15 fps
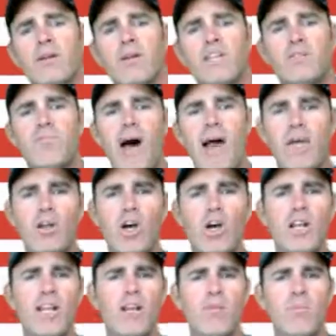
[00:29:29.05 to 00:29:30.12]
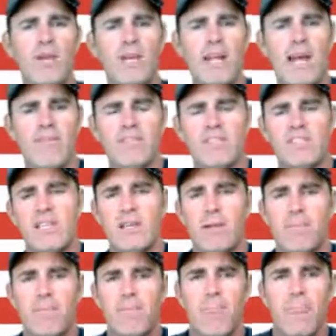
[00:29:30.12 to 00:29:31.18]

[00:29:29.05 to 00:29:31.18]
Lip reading: Is Byron on here, Ben? I haven't seen him.